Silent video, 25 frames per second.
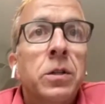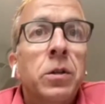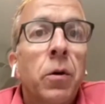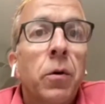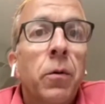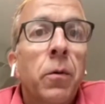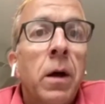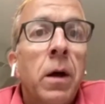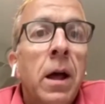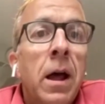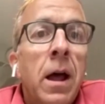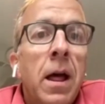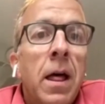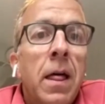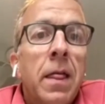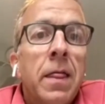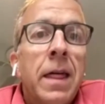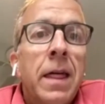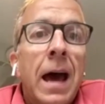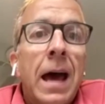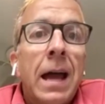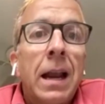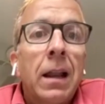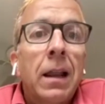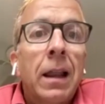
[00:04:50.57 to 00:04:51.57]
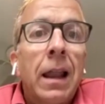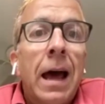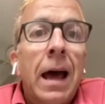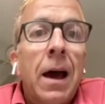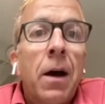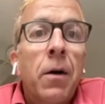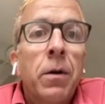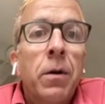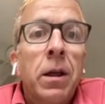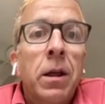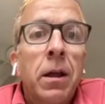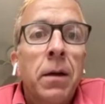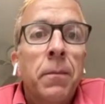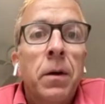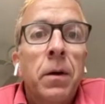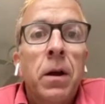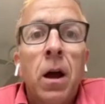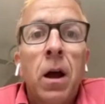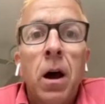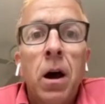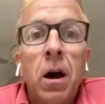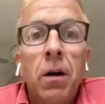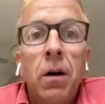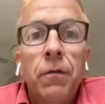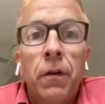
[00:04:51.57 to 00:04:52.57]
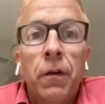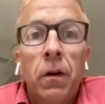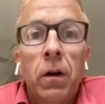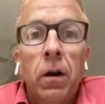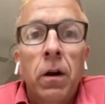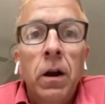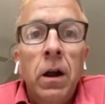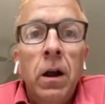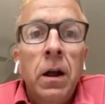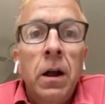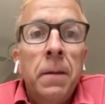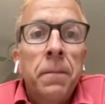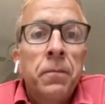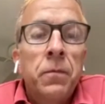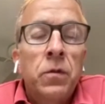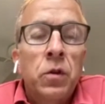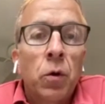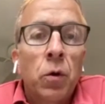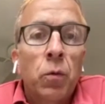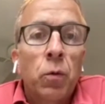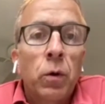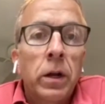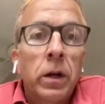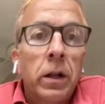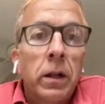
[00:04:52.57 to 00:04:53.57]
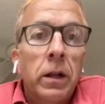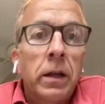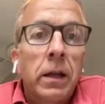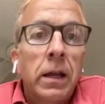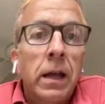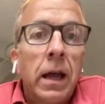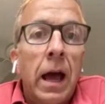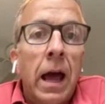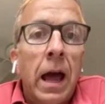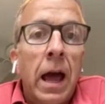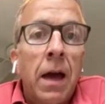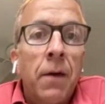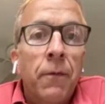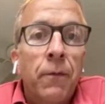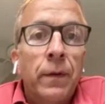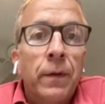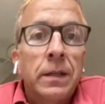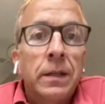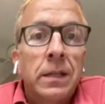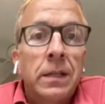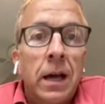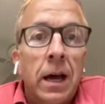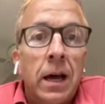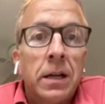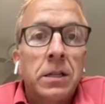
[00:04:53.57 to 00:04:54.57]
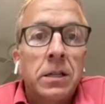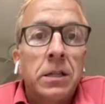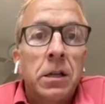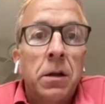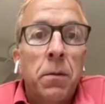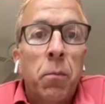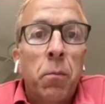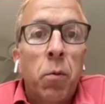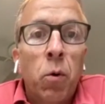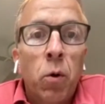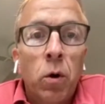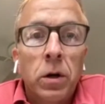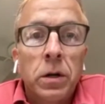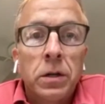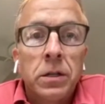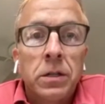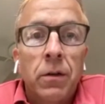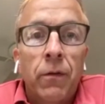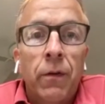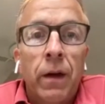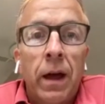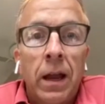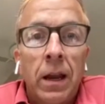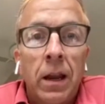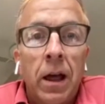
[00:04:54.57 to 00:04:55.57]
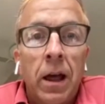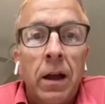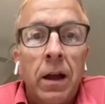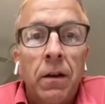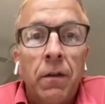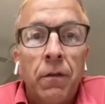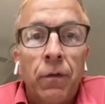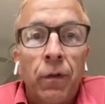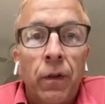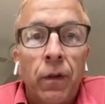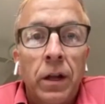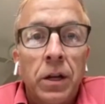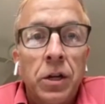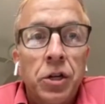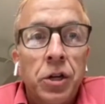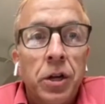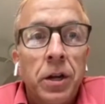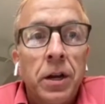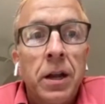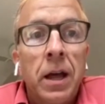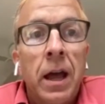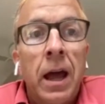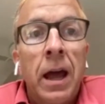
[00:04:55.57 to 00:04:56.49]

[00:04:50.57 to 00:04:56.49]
So that allowed him cover to really emphasize the importance of headline inflation.